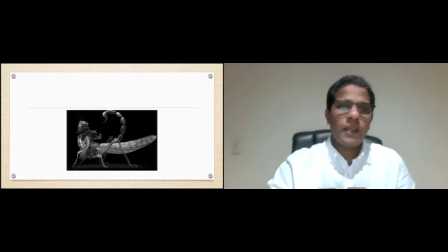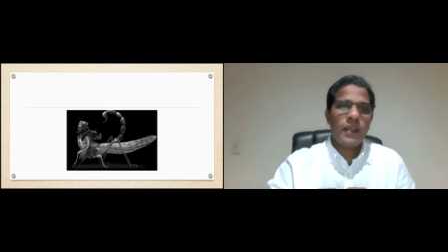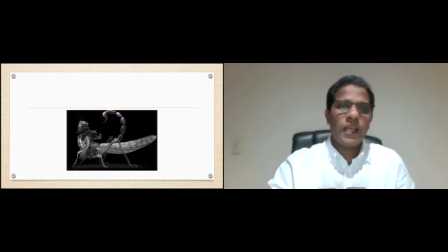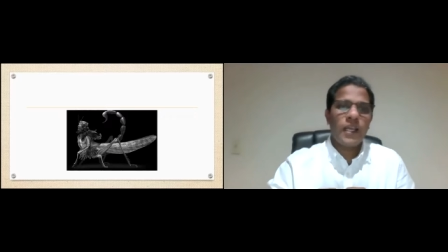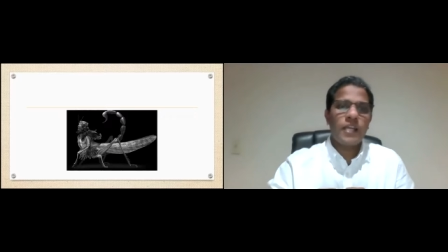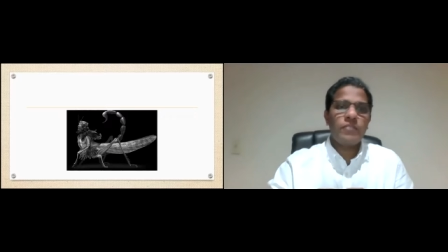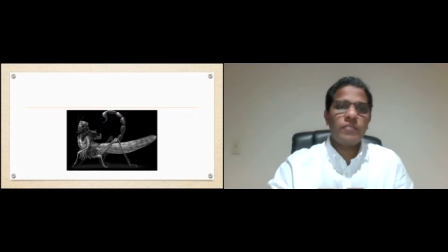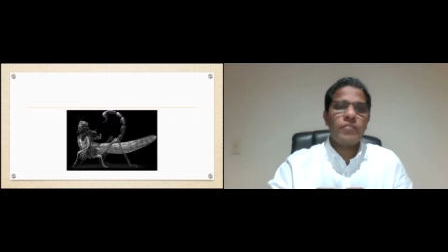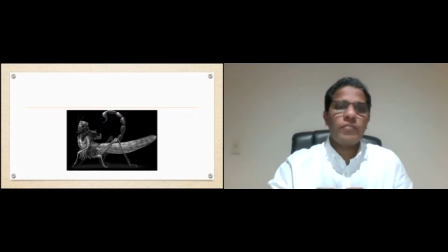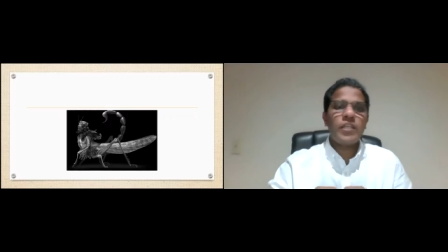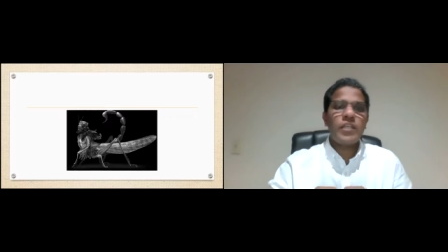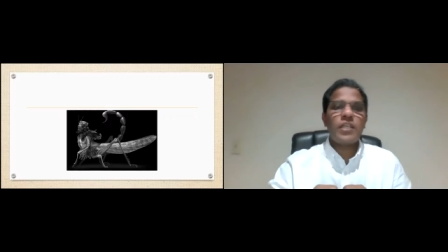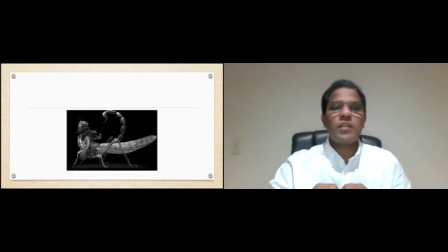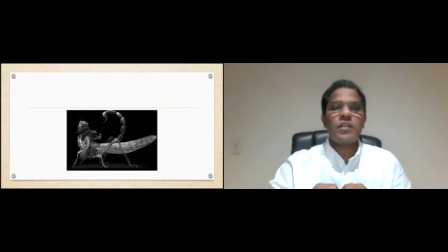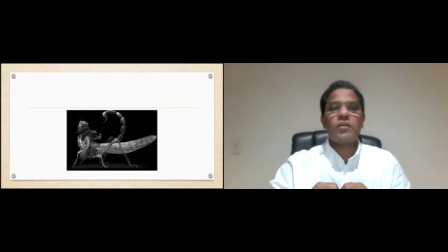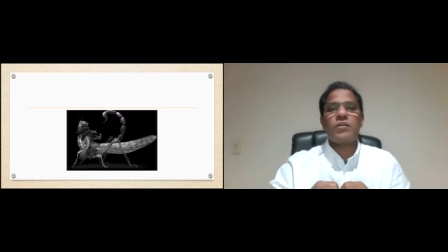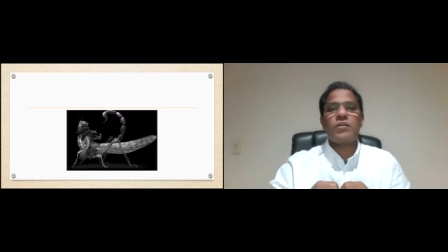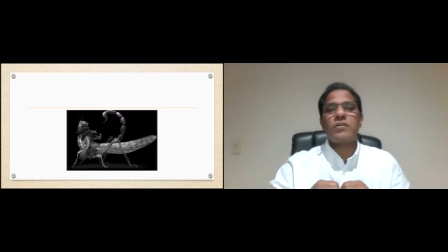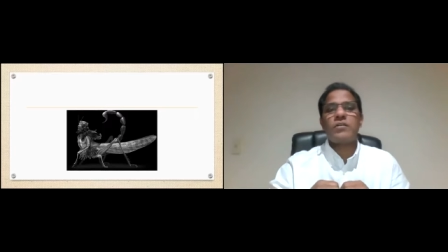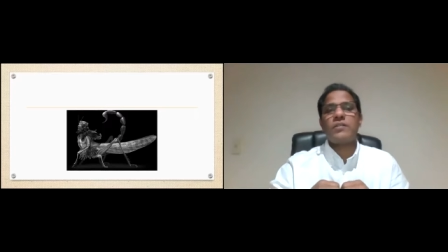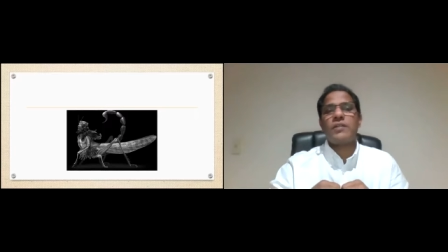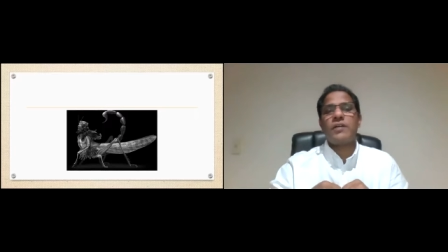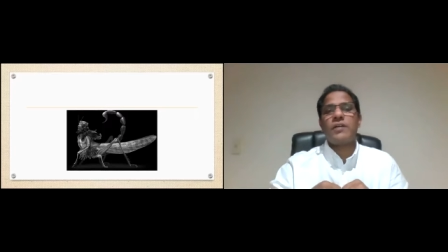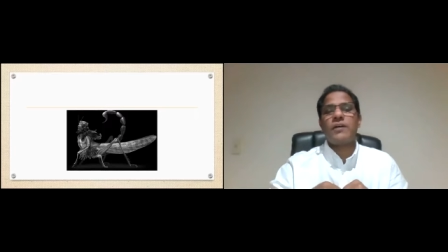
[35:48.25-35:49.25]
And we
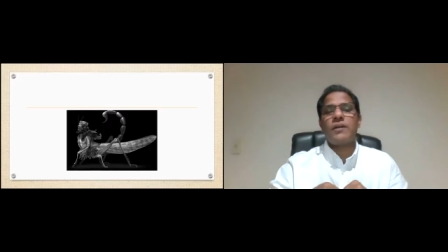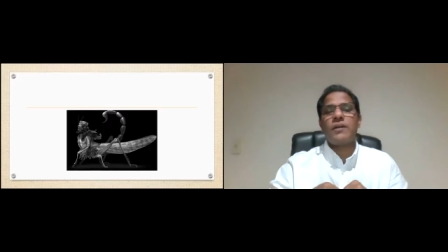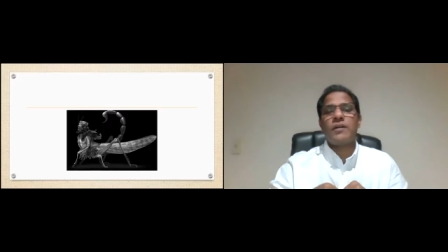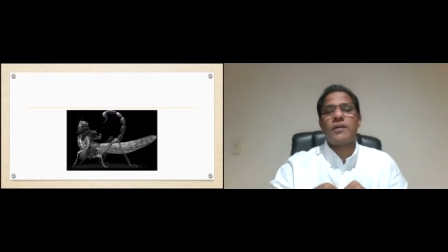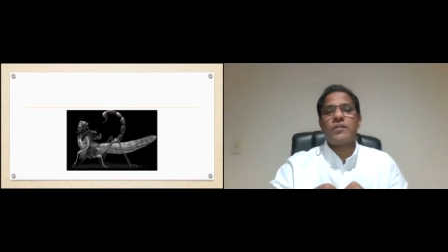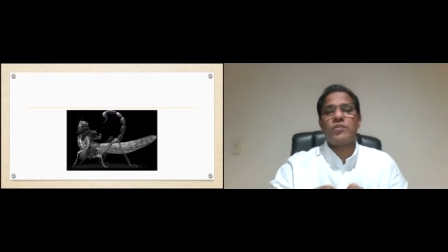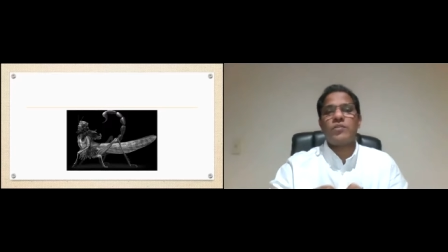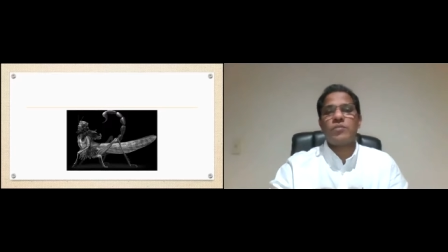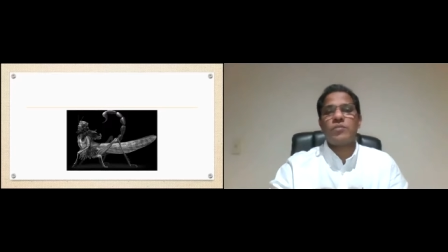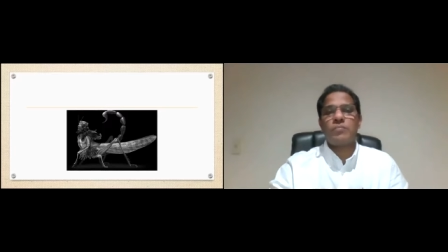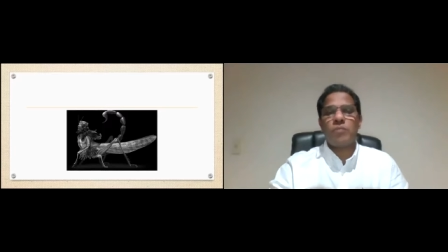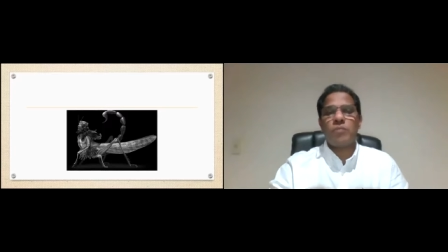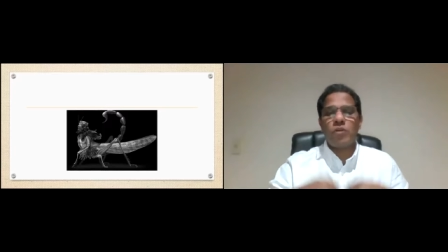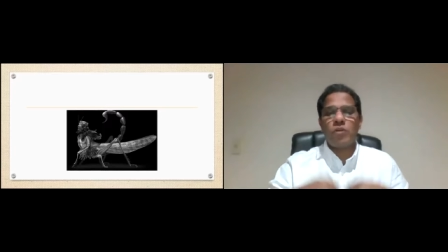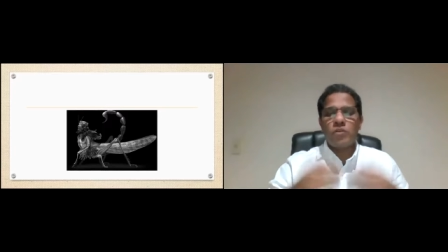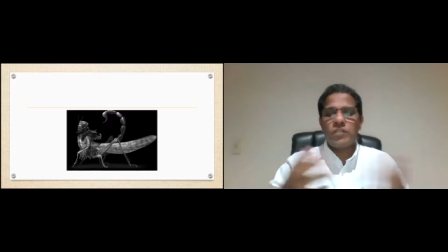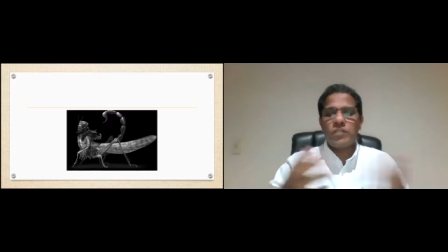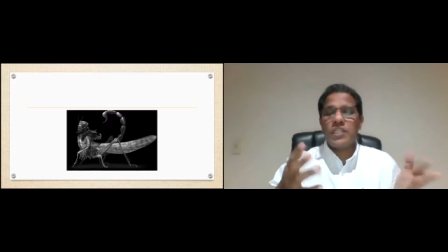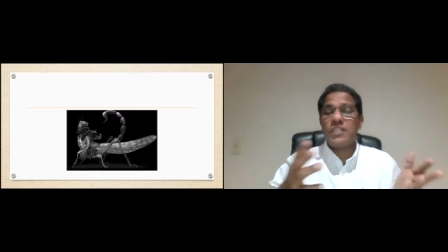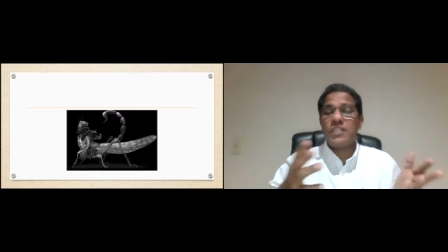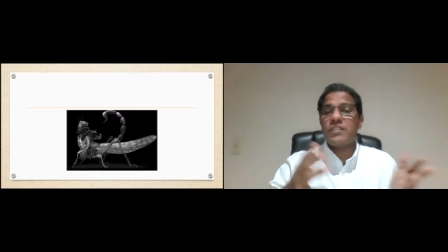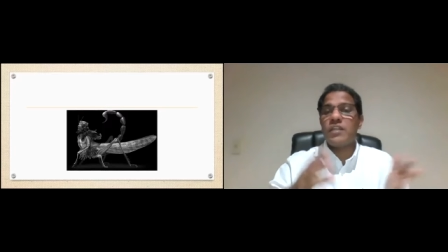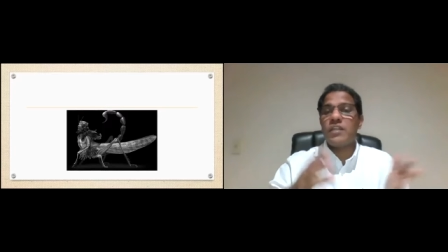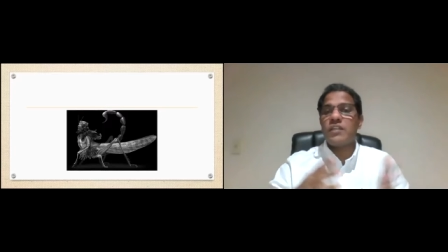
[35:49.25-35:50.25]
cannot uh, uh, do more
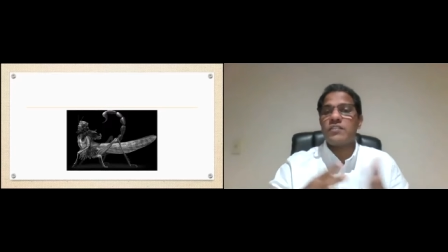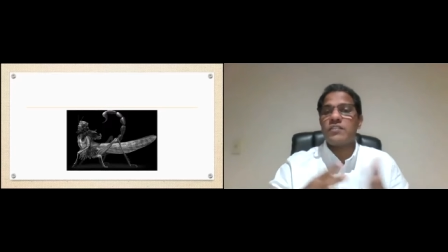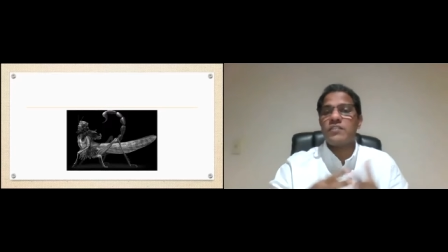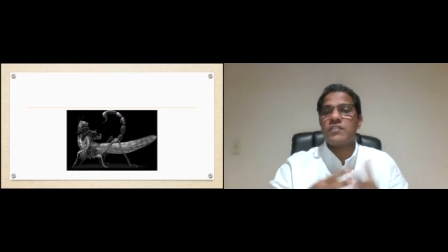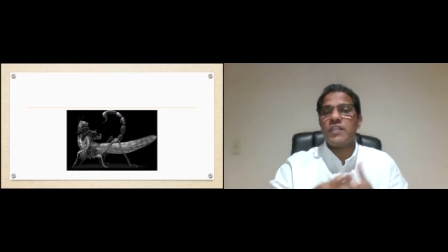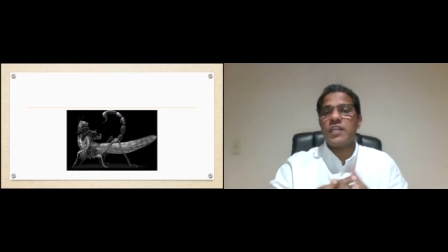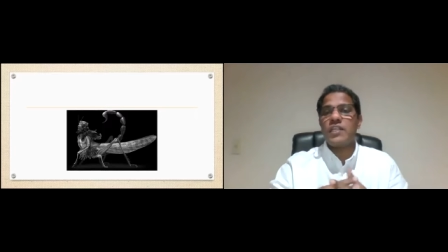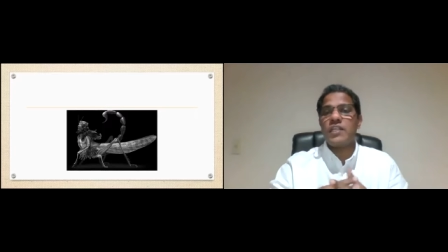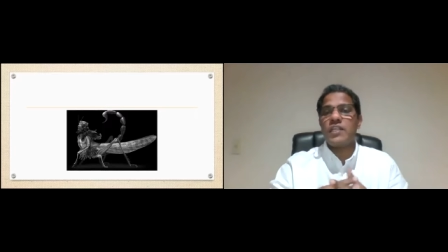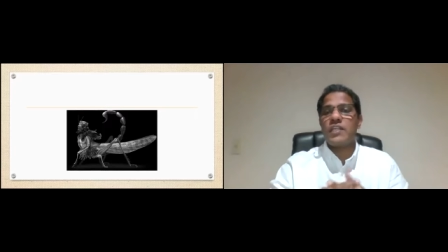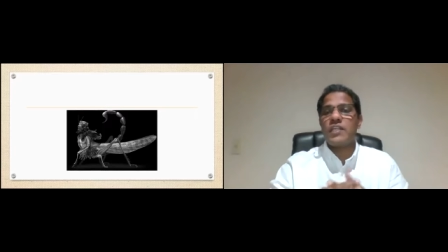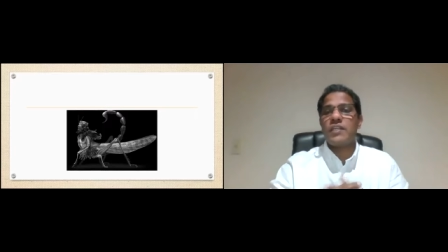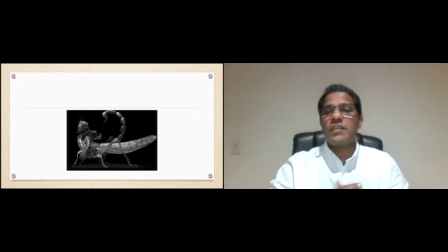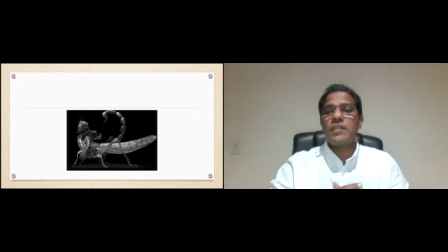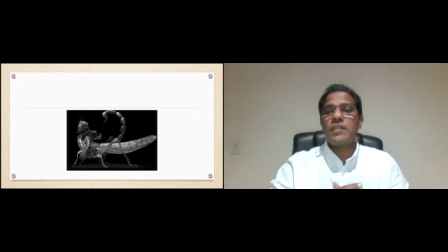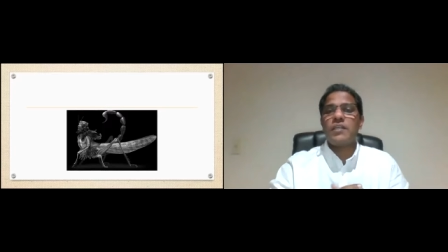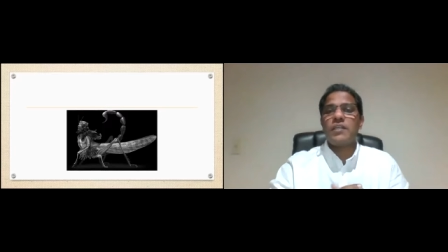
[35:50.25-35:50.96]
detailed study